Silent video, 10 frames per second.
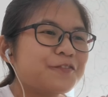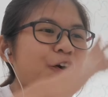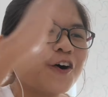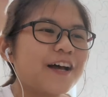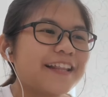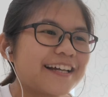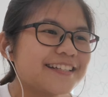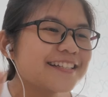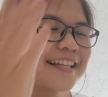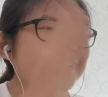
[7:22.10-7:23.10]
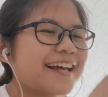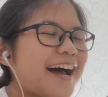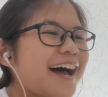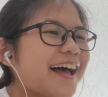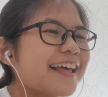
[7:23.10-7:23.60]
for another
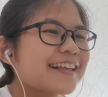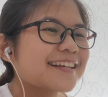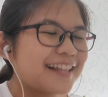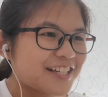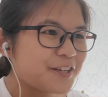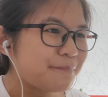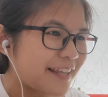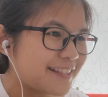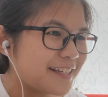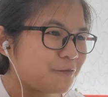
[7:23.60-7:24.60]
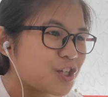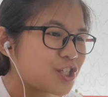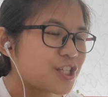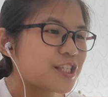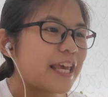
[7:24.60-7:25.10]
data collection method, which
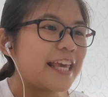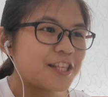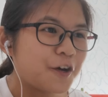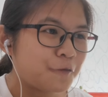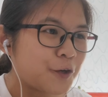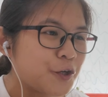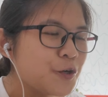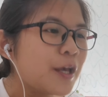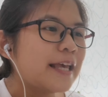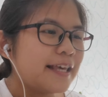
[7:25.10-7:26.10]
is interview,